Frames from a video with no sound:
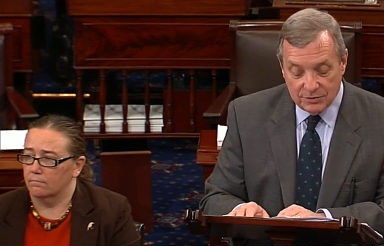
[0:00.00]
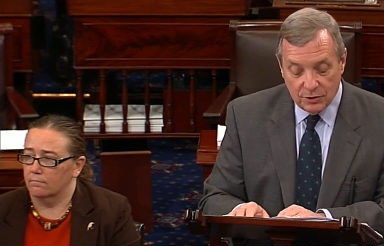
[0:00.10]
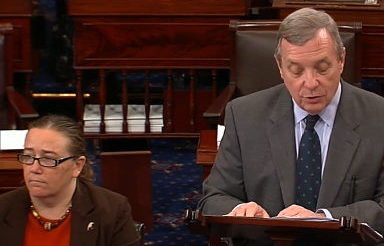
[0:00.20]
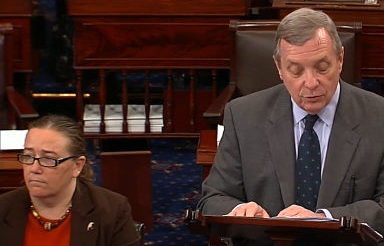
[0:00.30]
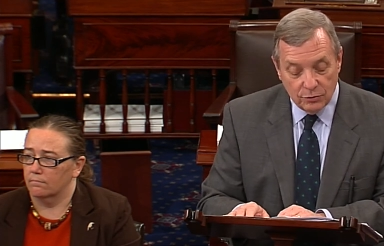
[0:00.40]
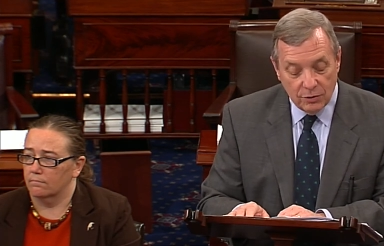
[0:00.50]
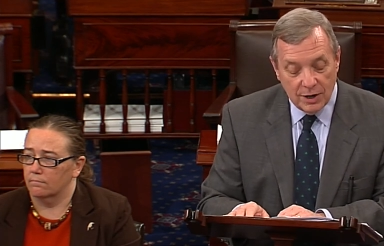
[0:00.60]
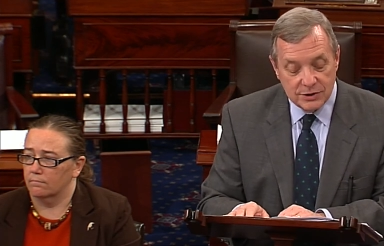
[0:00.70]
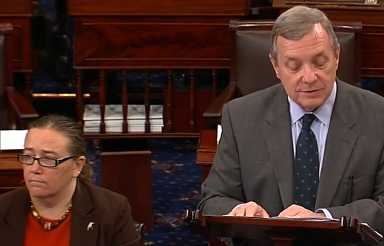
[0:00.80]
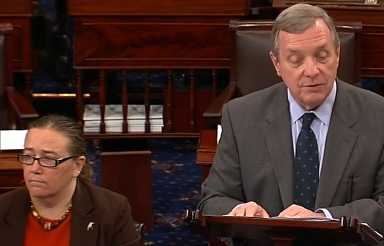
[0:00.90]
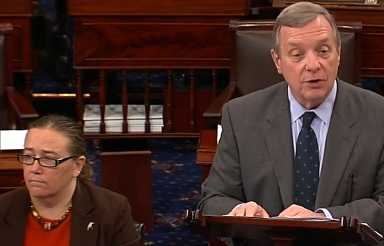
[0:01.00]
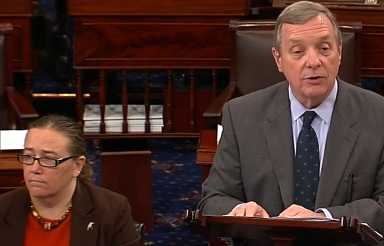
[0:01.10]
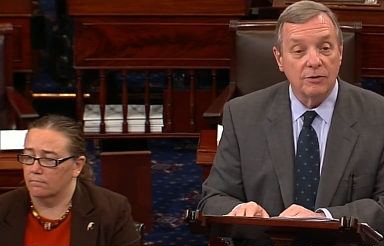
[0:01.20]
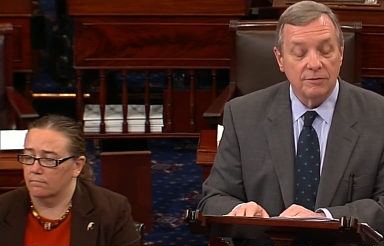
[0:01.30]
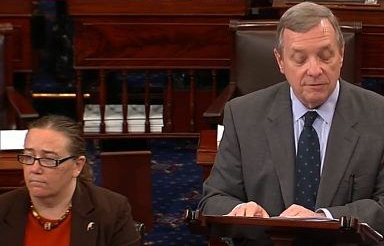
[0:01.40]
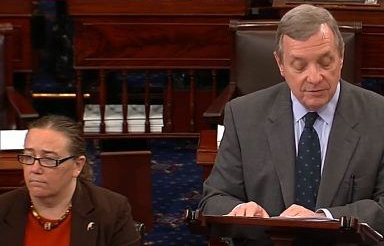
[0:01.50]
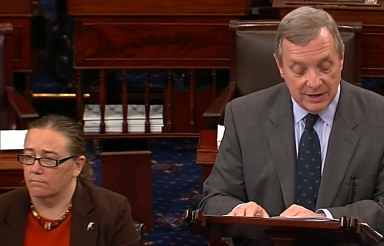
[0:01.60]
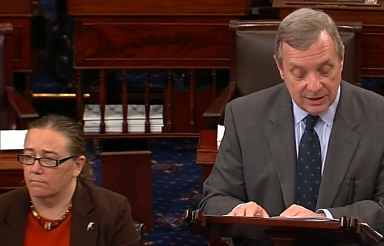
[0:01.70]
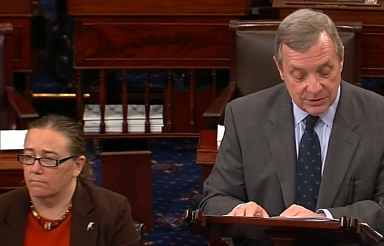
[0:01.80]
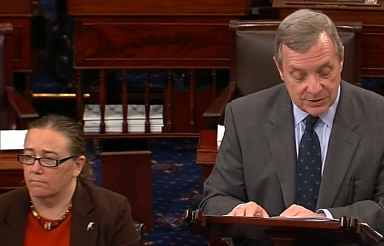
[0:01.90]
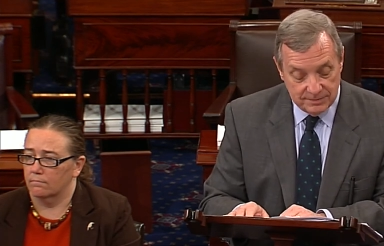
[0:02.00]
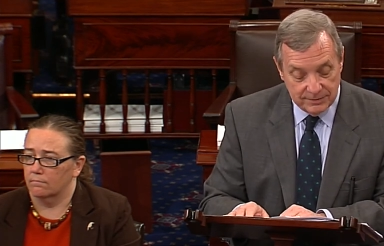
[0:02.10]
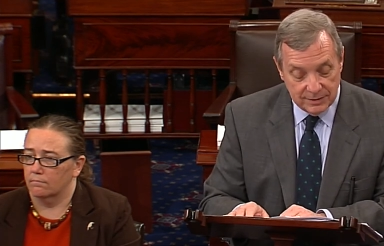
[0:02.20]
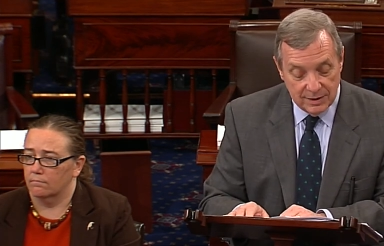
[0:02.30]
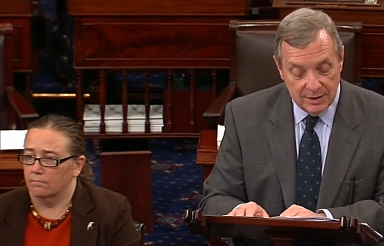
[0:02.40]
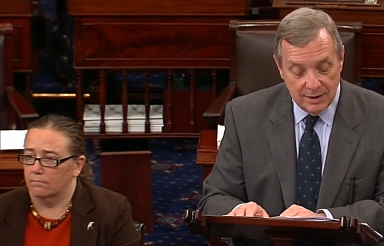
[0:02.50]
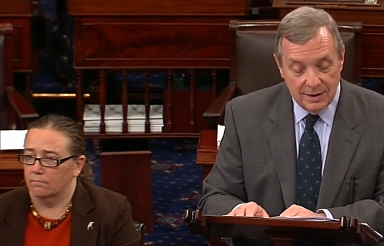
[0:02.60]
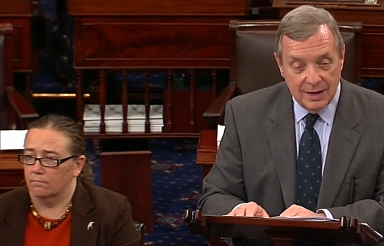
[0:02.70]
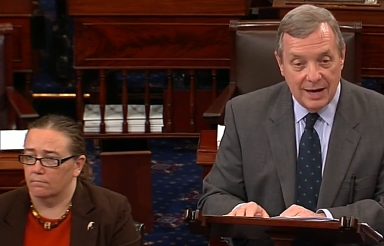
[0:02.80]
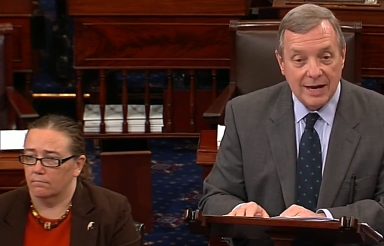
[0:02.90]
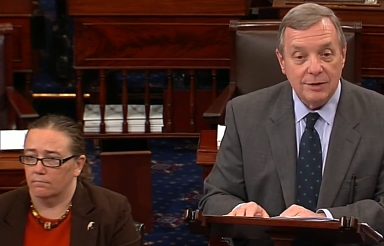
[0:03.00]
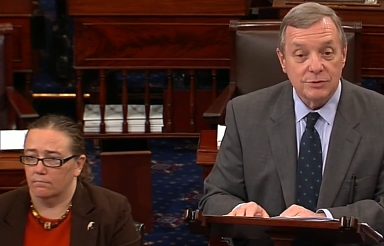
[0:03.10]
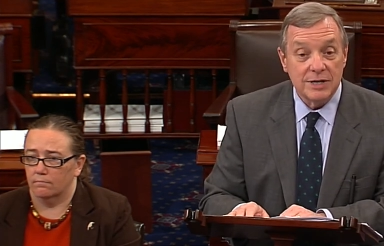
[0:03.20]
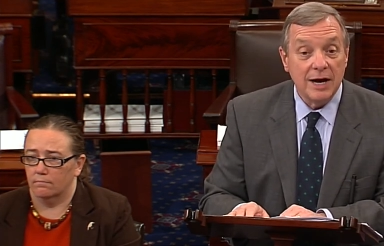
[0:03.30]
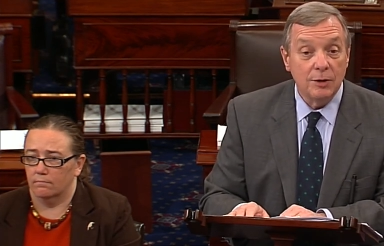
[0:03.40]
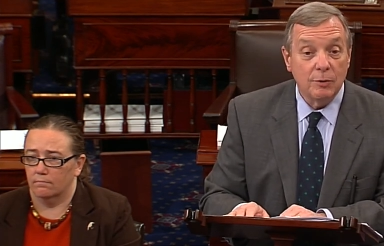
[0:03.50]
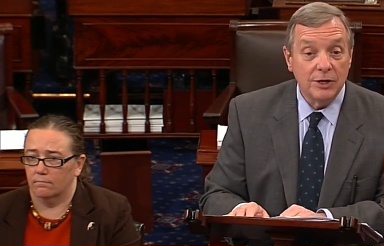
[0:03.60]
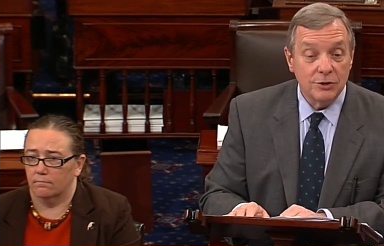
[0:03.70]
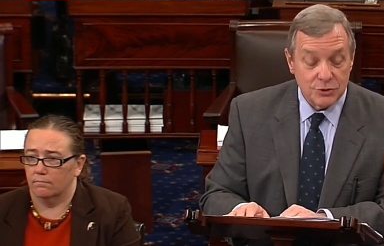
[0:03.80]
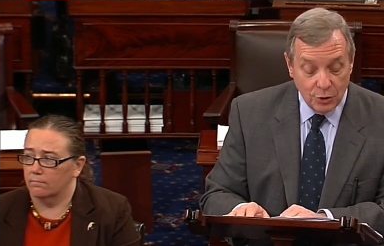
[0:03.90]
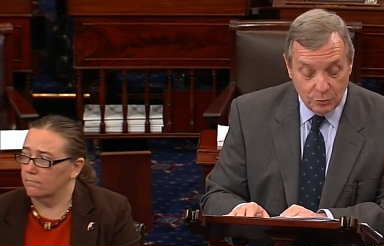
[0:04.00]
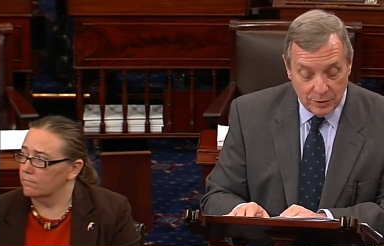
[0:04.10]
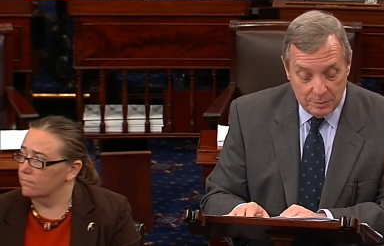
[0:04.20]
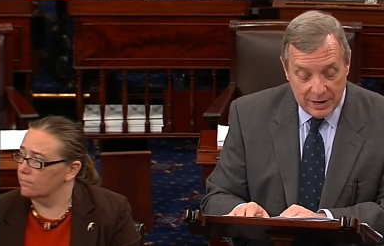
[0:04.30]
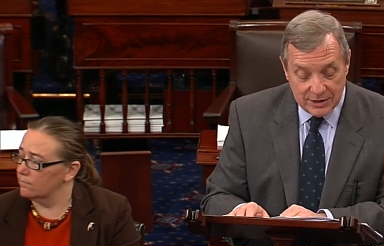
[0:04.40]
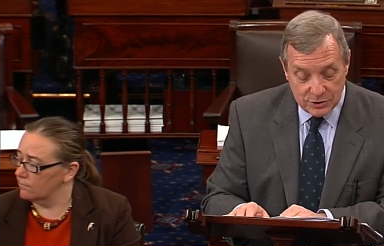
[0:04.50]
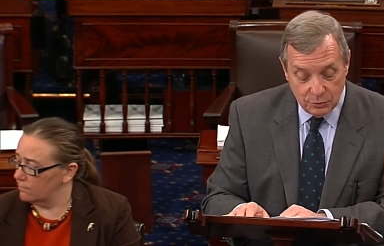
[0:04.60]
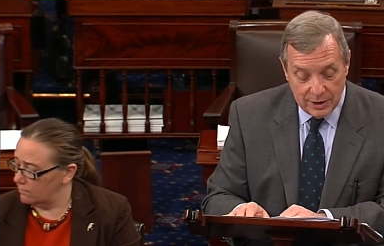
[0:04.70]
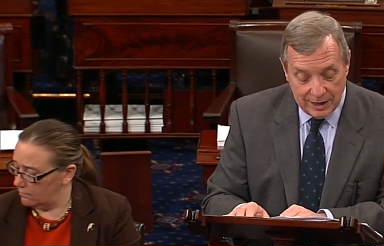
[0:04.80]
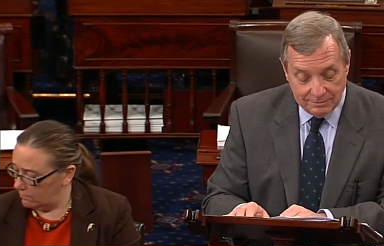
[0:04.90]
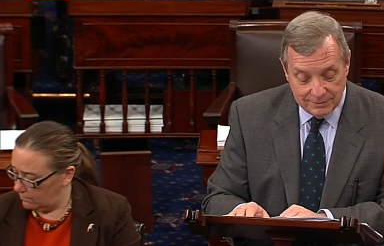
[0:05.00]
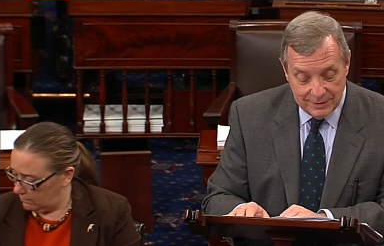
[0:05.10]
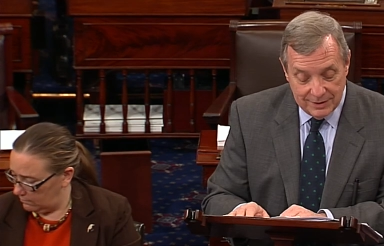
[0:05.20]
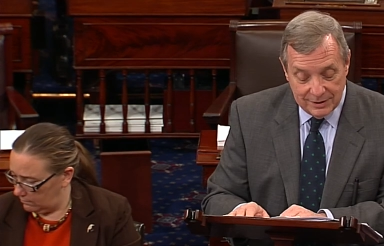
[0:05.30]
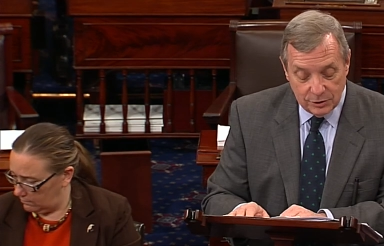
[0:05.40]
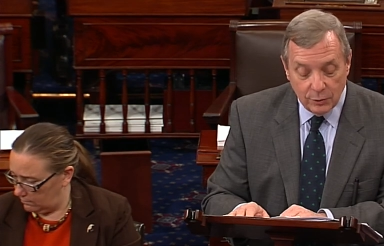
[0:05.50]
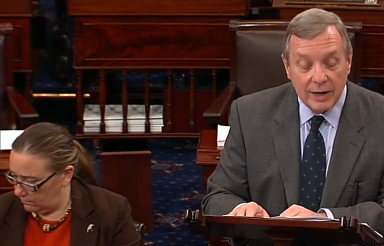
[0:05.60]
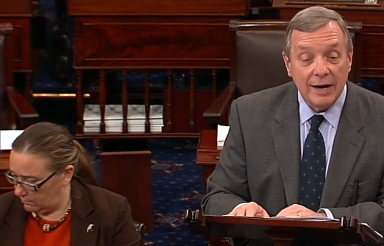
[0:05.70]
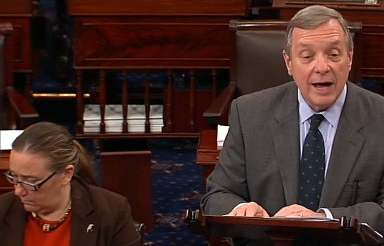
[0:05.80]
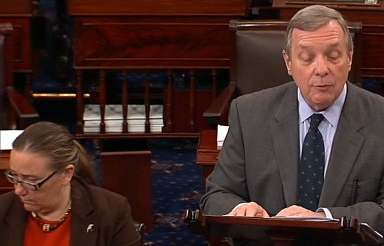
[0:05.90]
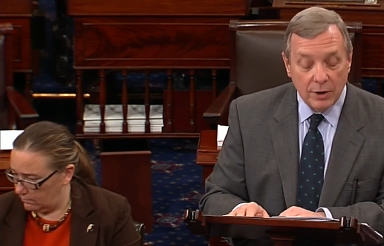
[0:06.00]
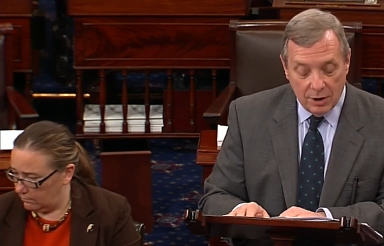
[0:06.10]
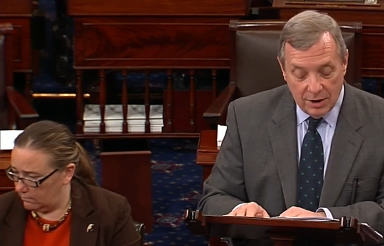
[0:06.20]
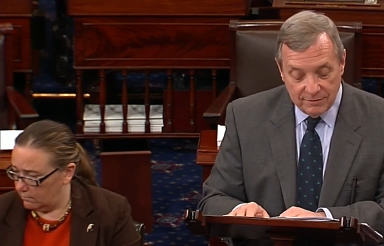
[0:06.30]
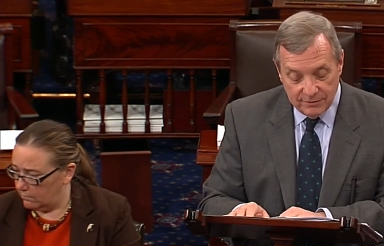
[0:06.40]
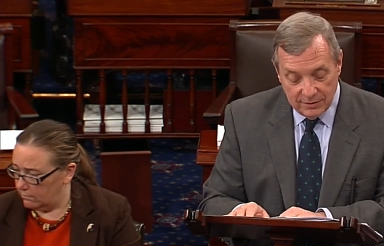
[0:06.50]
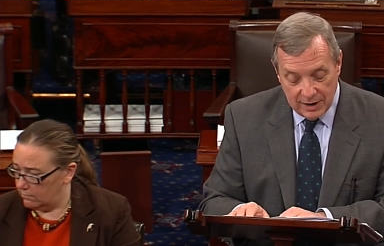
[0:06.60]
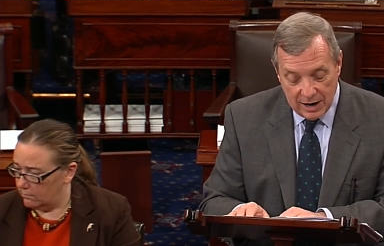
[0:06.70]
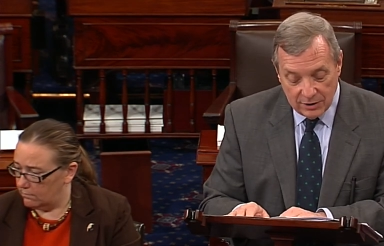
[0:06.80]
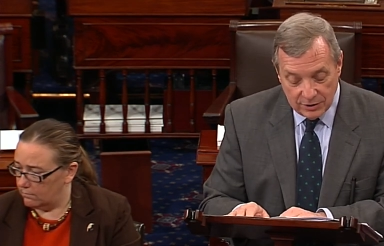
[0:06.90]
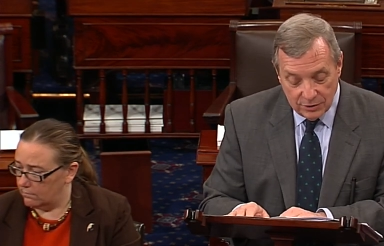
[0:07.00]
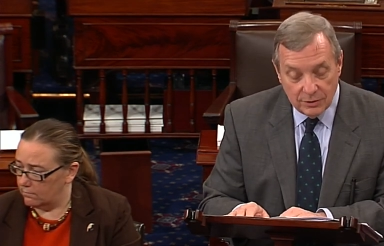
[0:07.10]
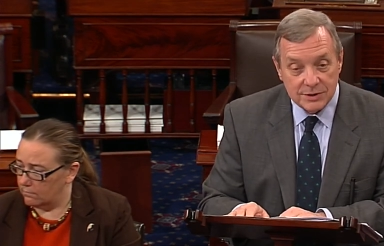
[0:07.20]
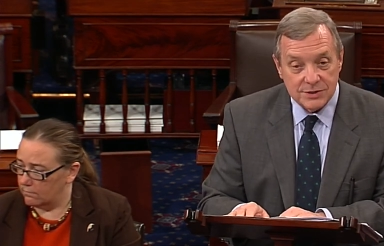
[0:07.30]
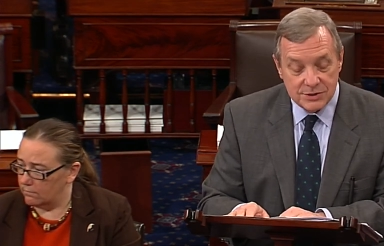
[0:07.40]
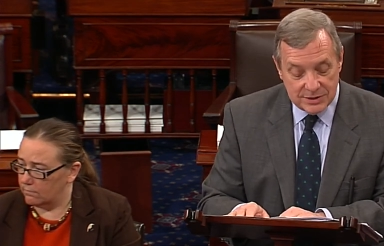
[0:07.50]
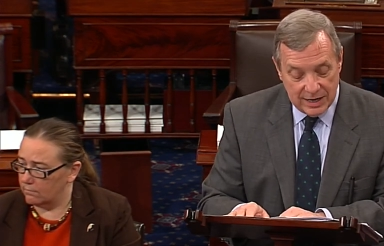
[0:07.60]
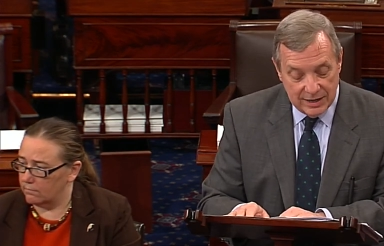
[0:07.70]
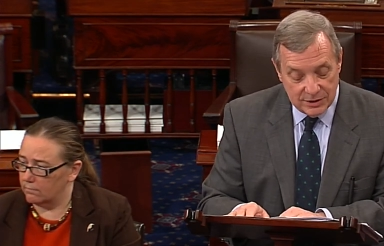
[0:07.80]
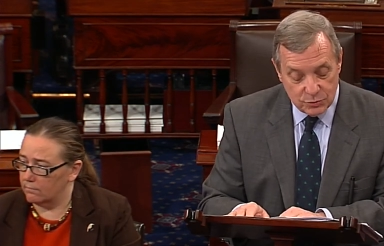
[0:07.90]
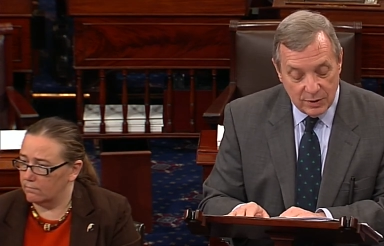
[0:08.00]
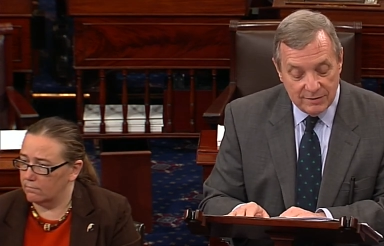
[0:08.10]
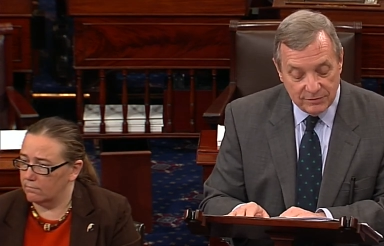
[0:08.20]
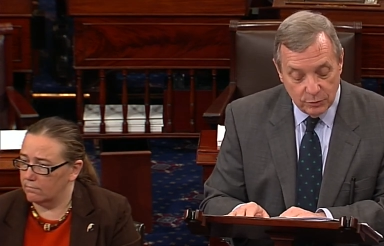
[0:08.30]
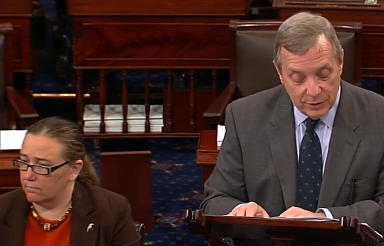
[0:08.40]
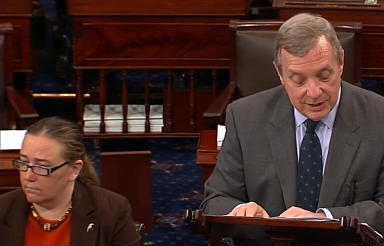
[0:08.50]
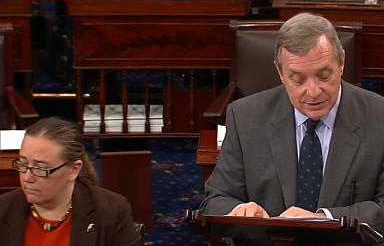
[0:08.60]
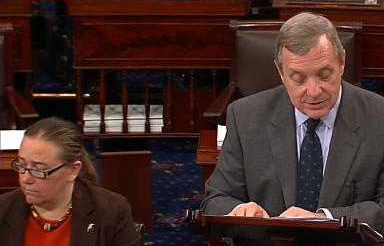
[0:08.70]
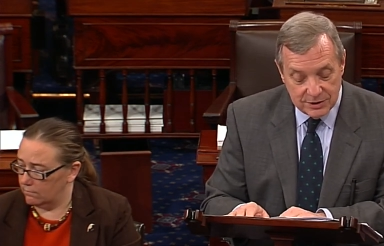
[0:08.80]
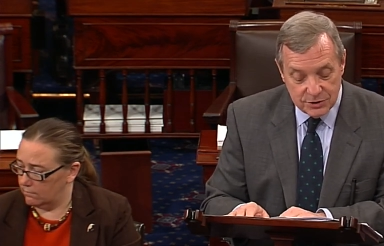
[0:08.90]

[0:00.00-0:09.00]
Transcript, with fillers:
Speaker 1: the Gold Cross of the Order of the Phoenix. Andy was 91 years old when he passed away. Loretta and I want to offer our condolences to Andy's wife Louise, their